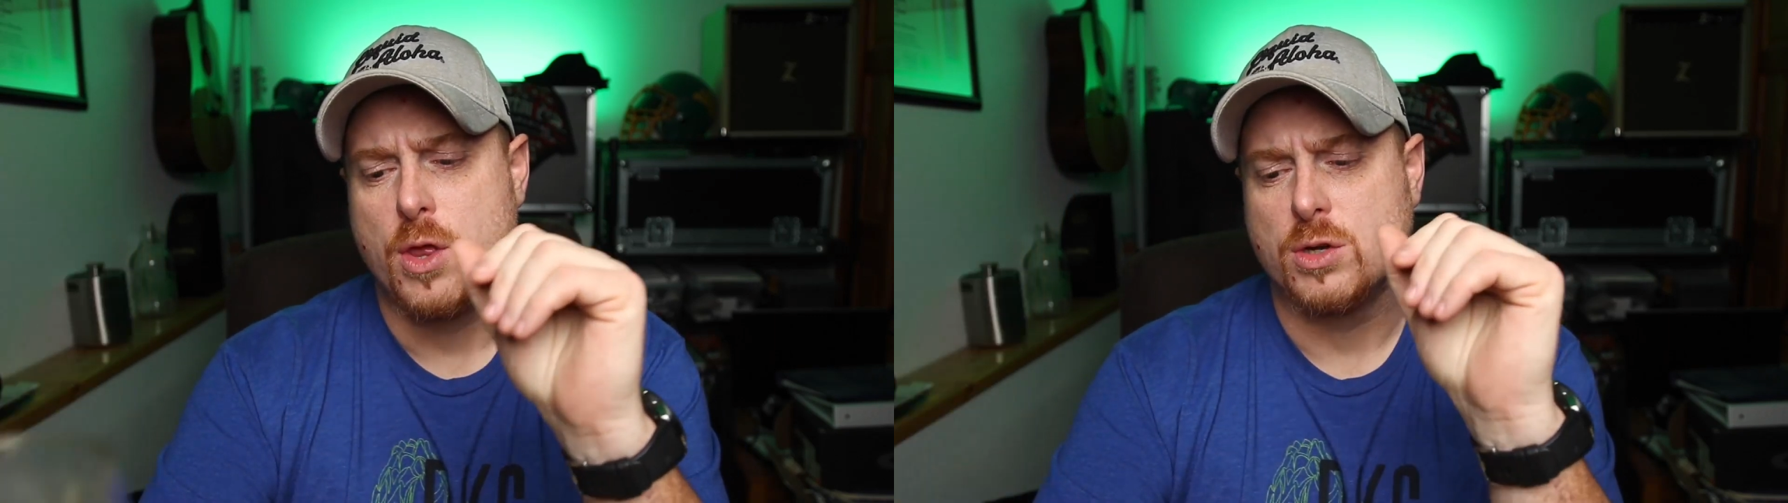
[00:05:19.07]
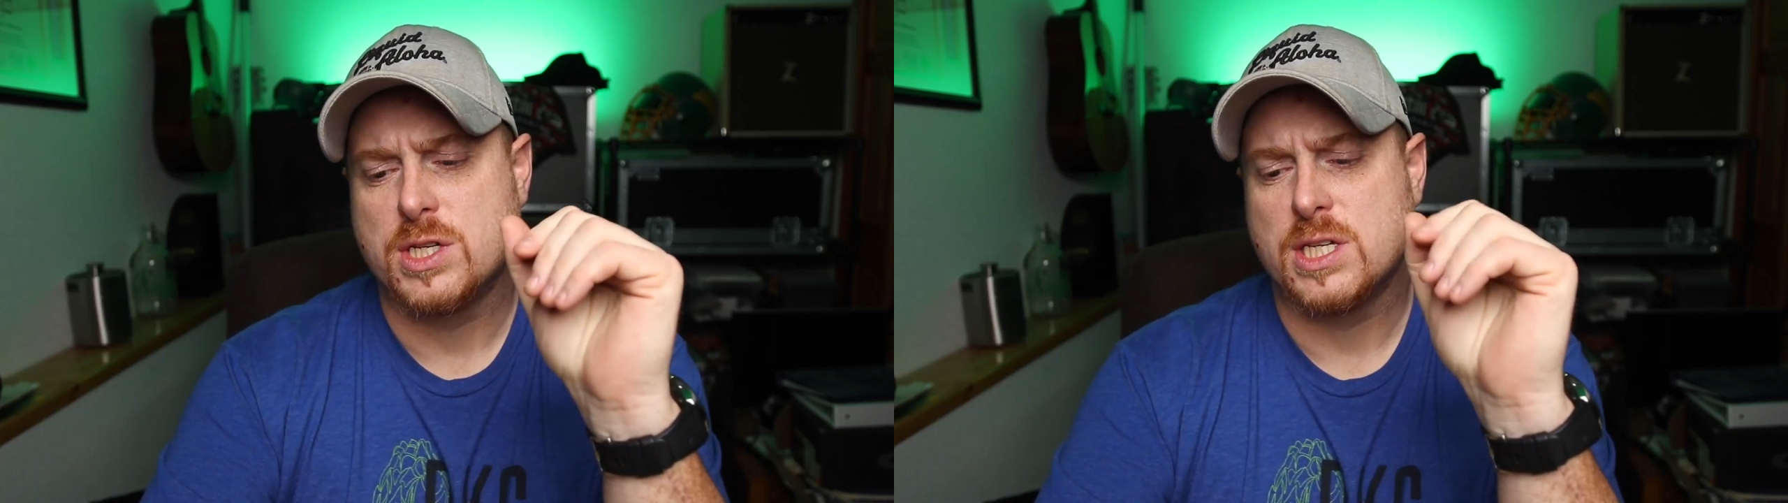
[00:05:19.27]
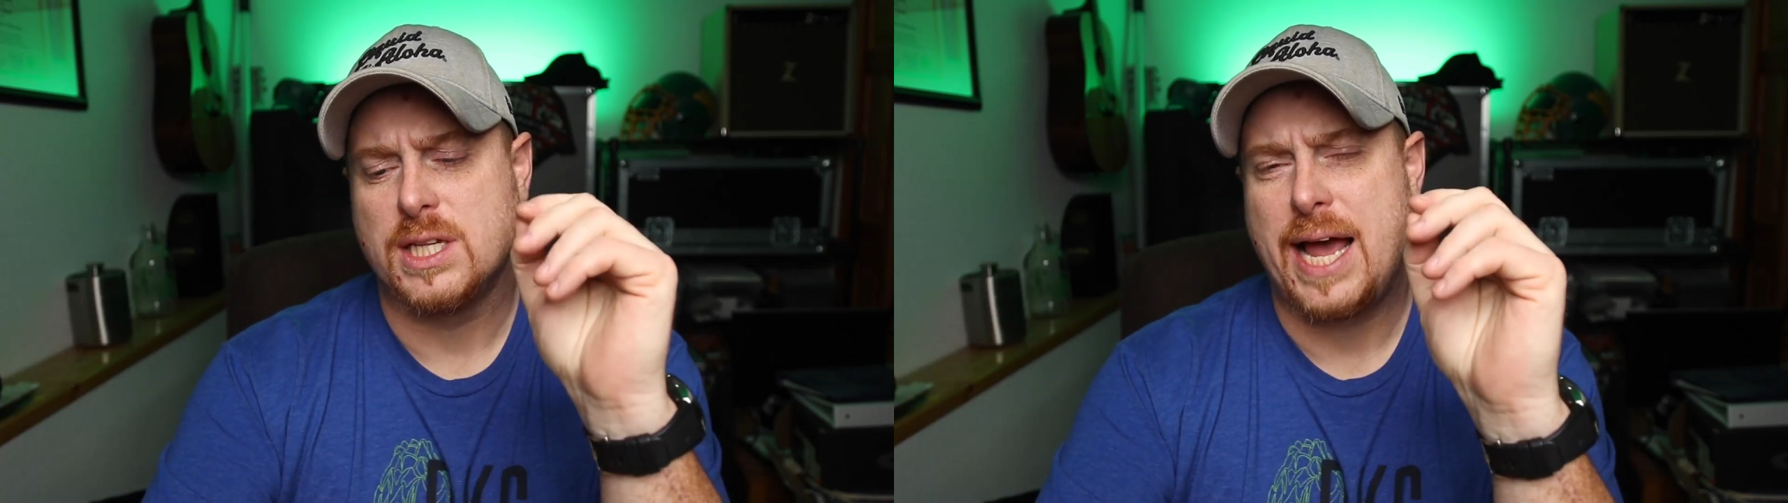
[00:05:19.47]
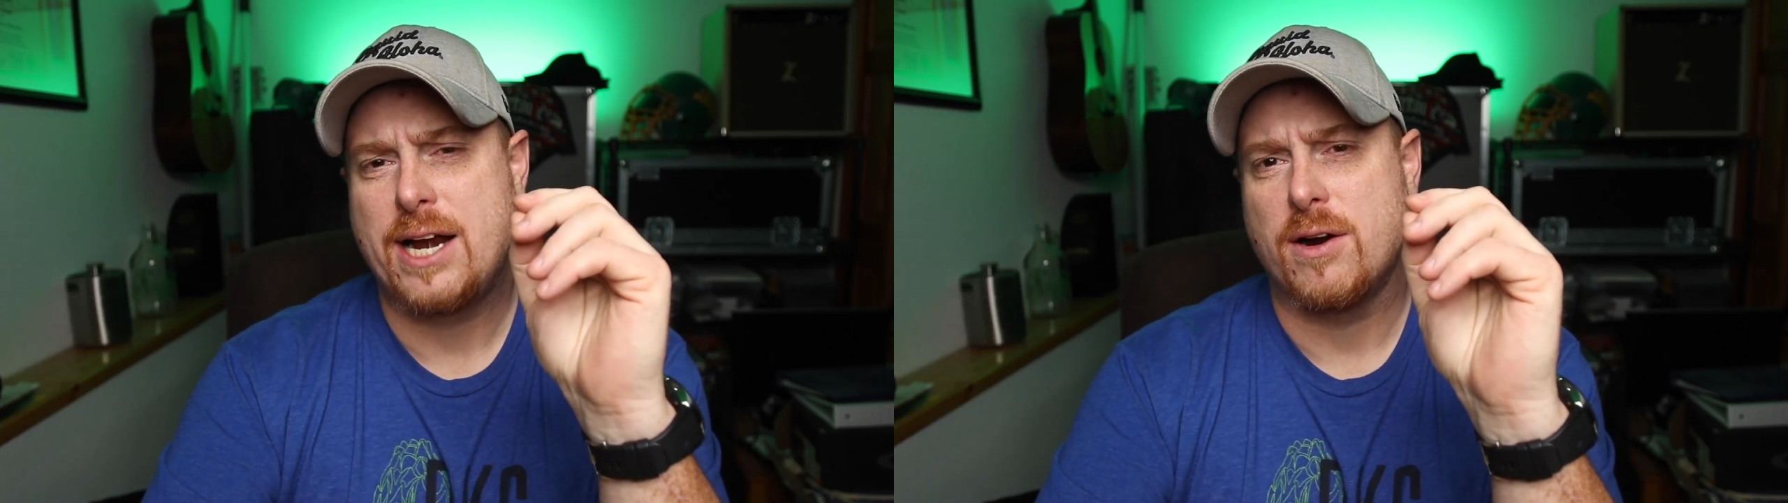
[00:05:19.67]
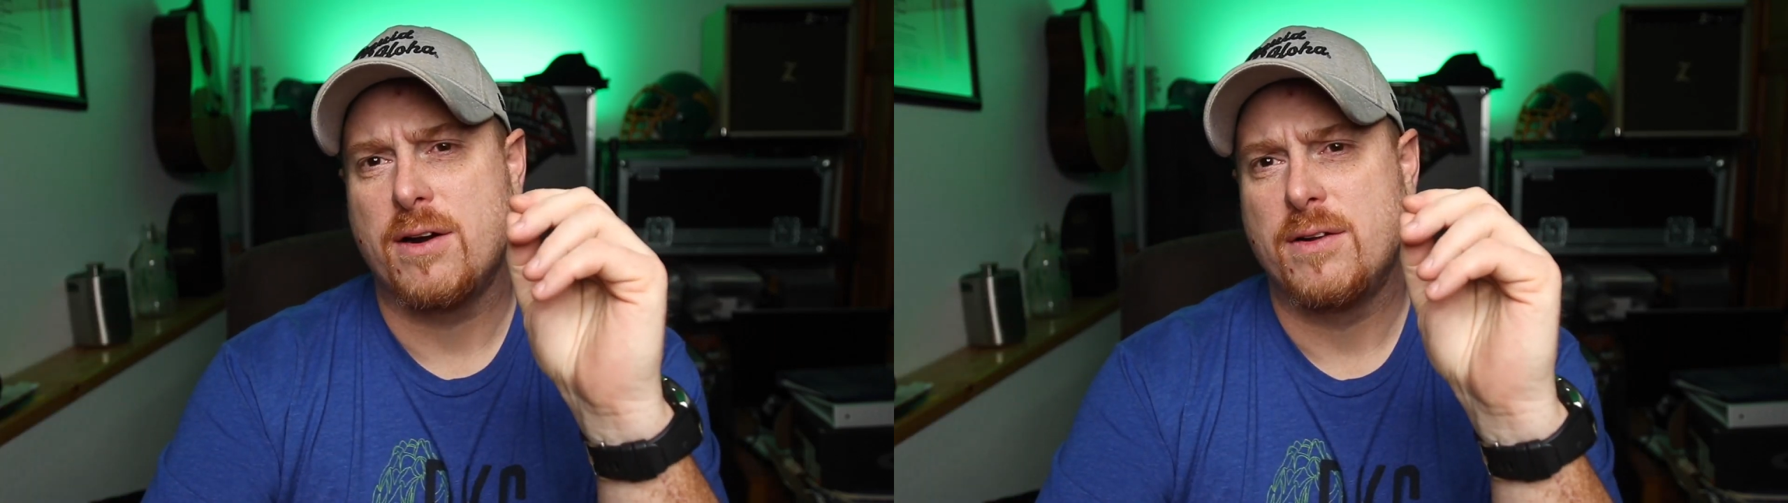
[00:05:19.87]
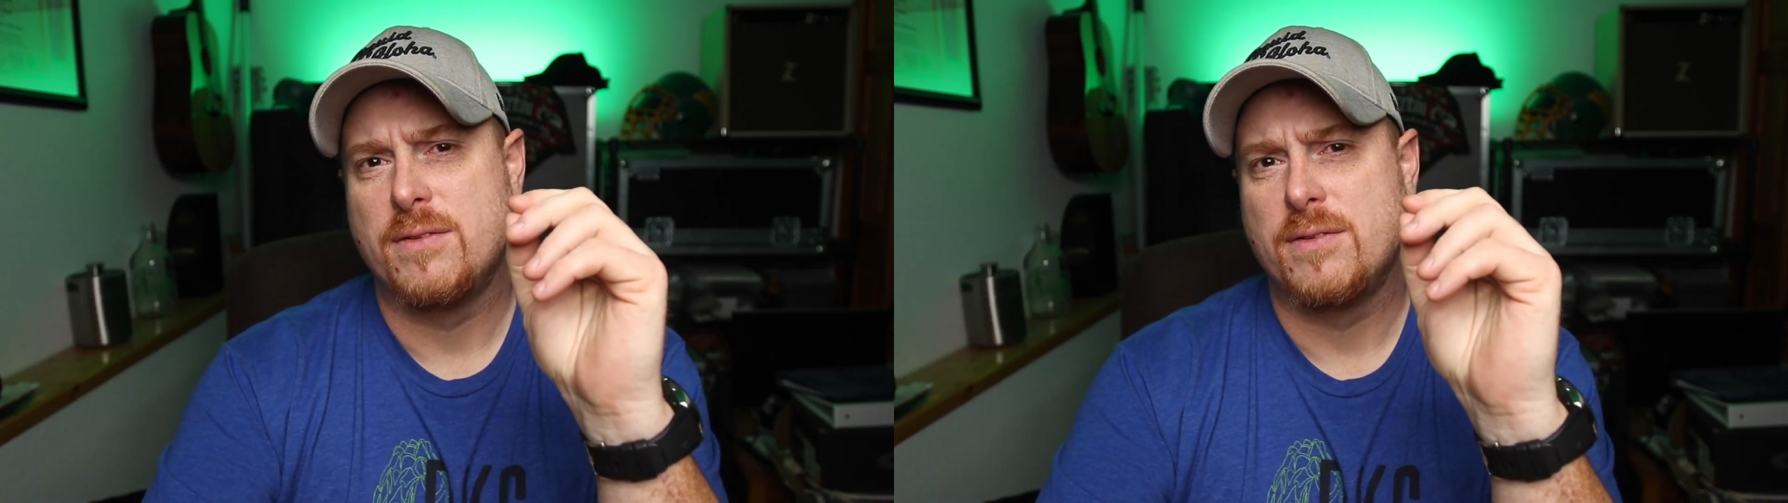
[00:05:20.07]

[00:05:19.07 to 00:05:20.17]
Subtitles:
slighter